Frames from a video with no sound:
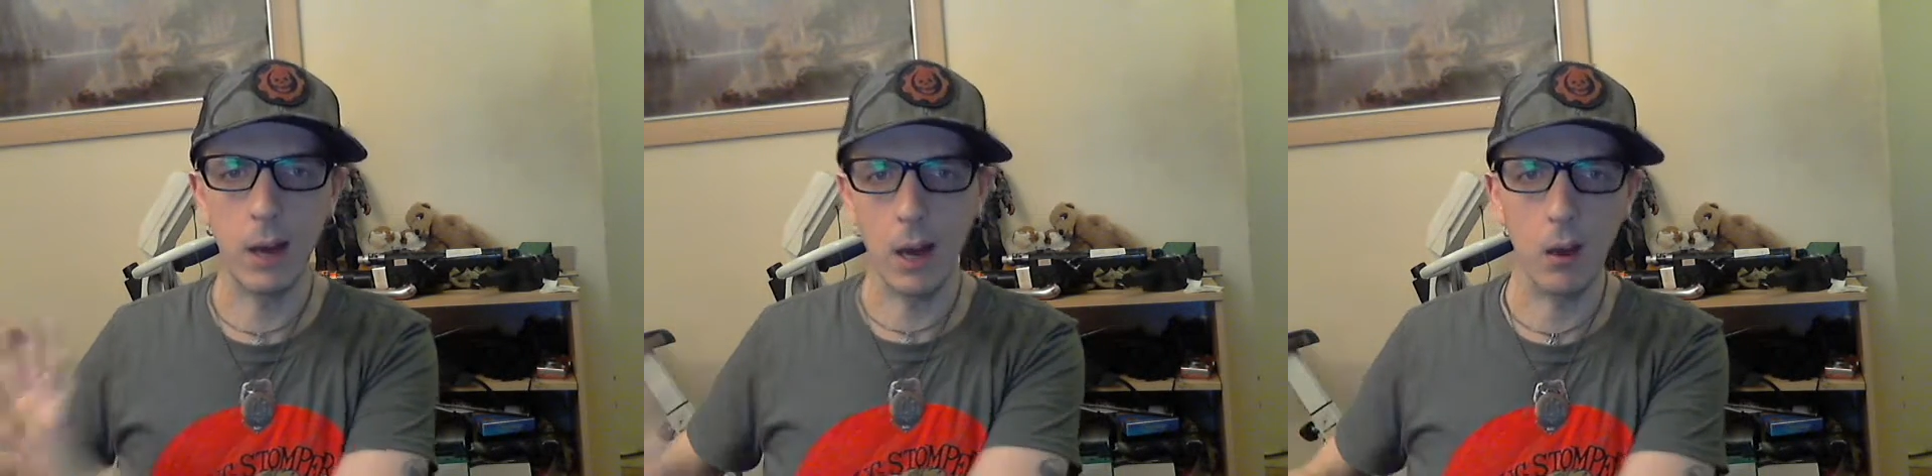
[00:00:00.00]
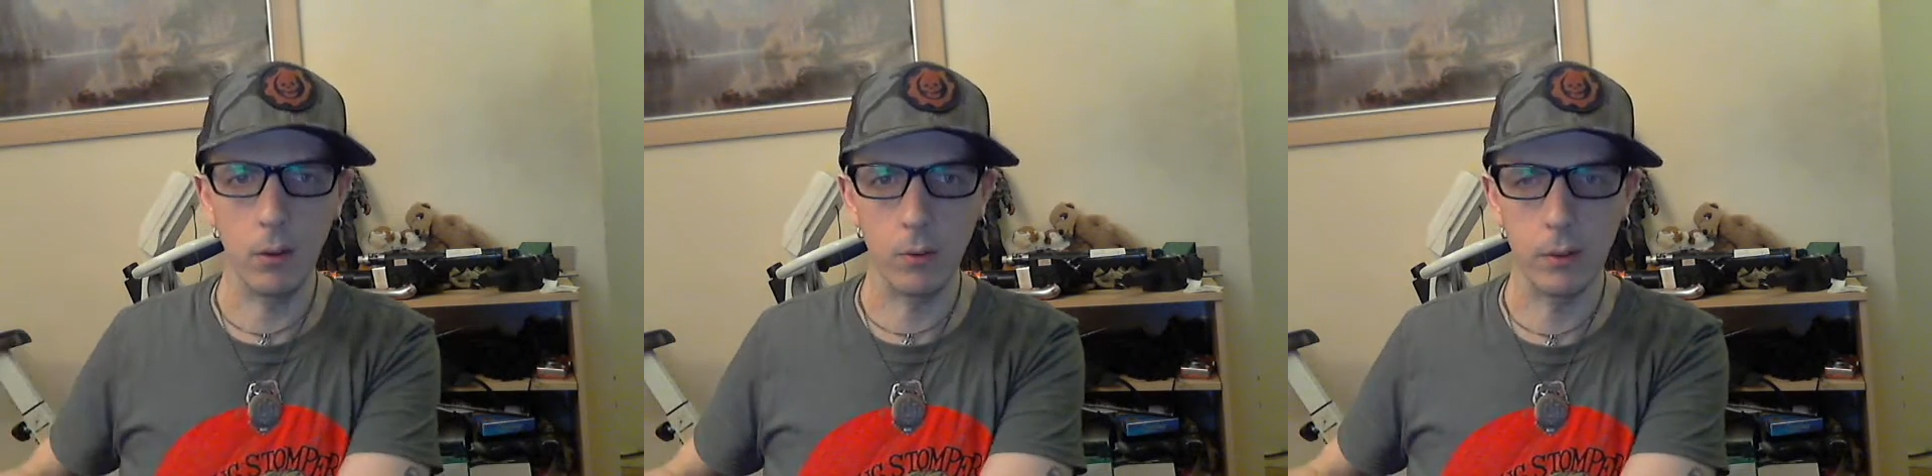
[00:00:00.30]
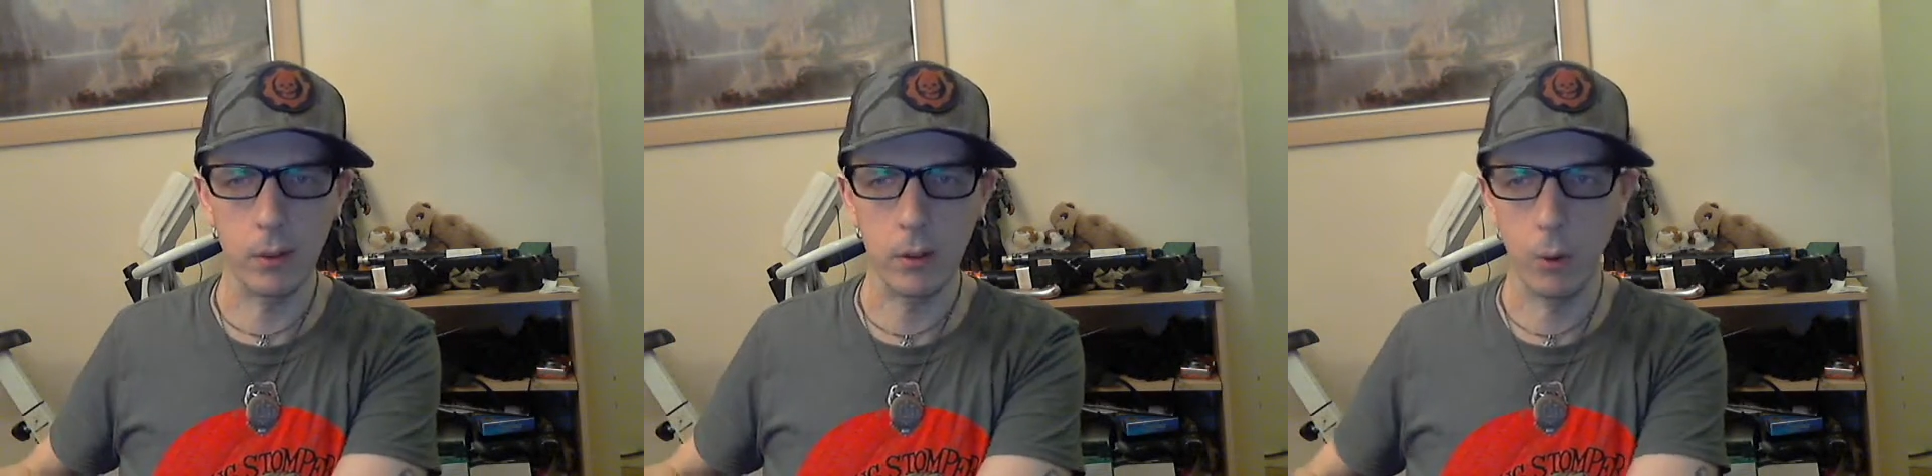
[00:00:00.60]
out of the
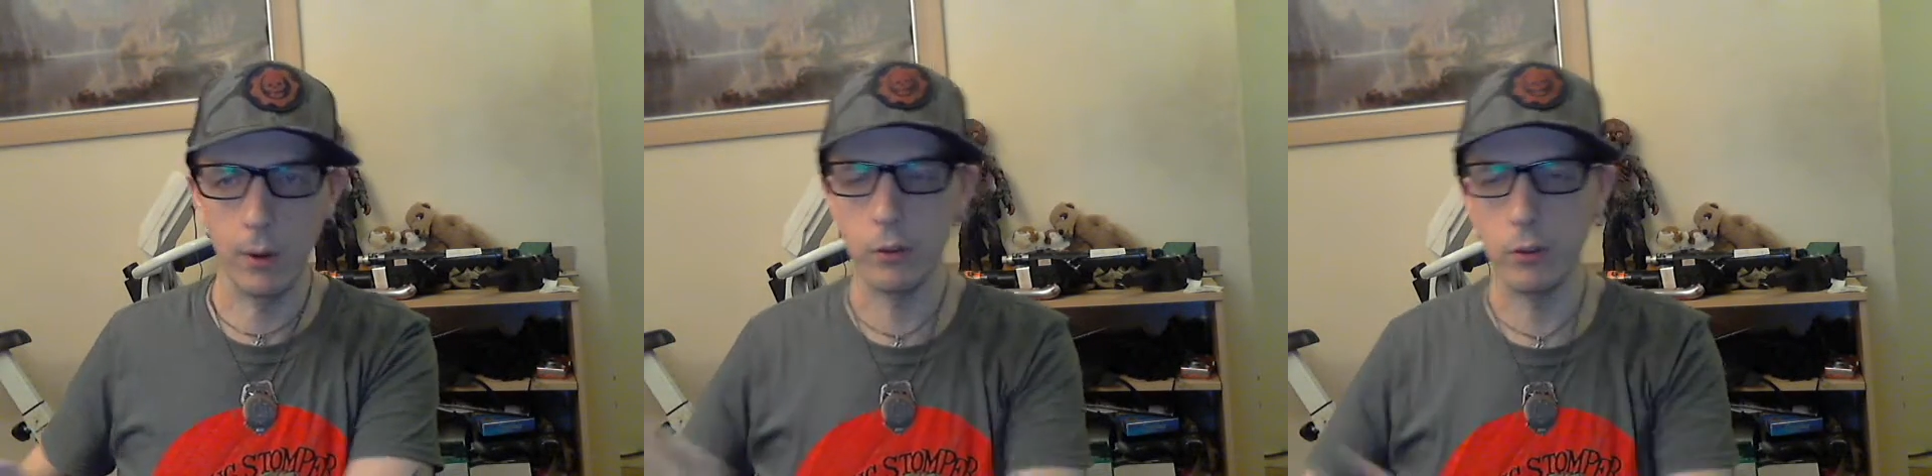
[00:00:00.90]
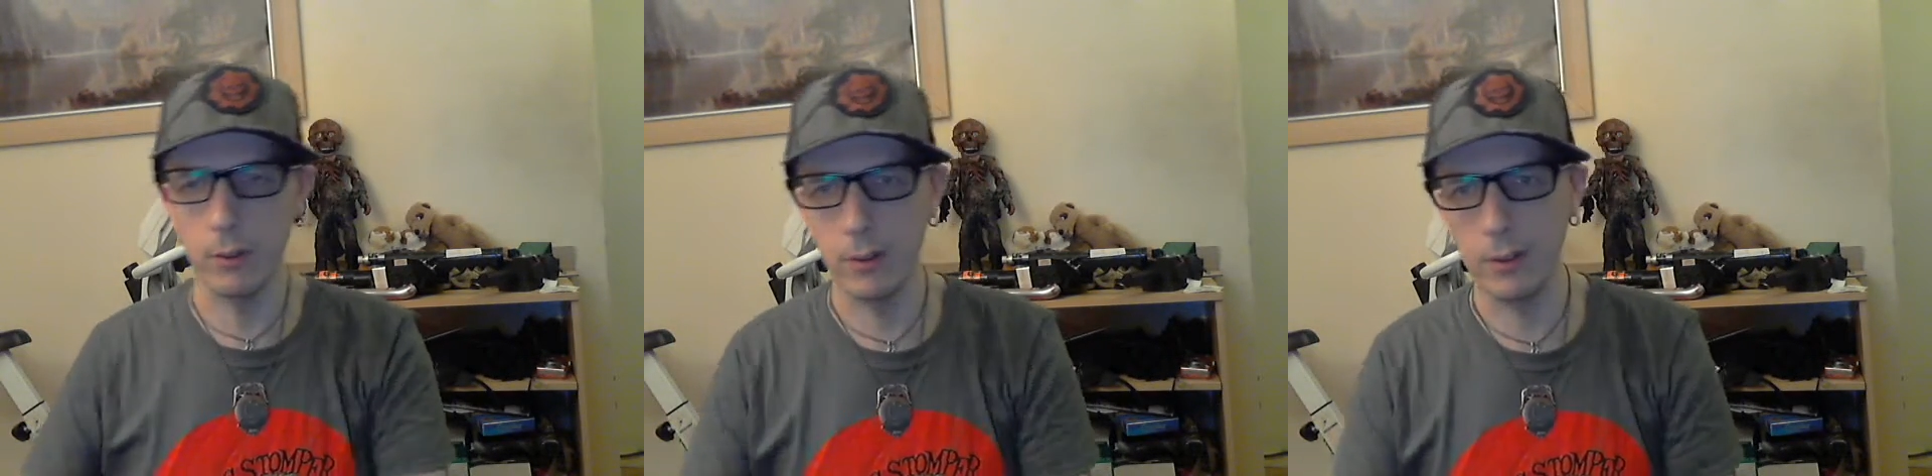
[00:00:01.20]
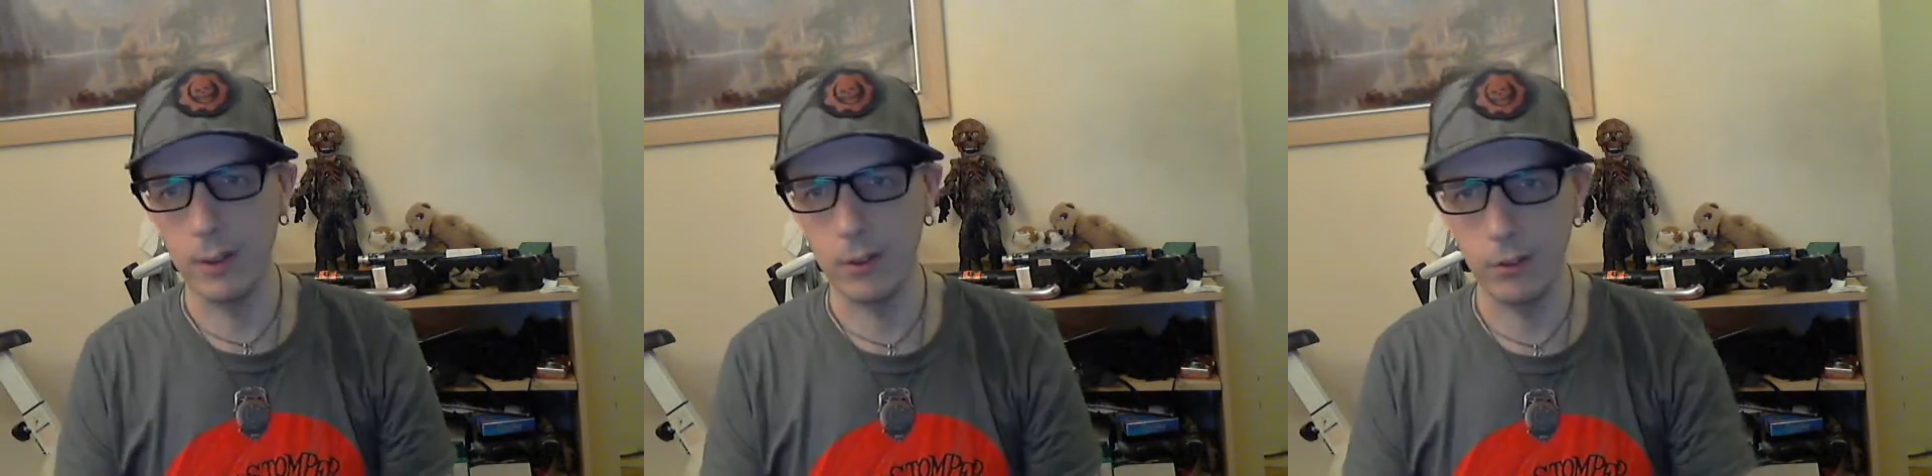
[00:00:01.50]
equation, and that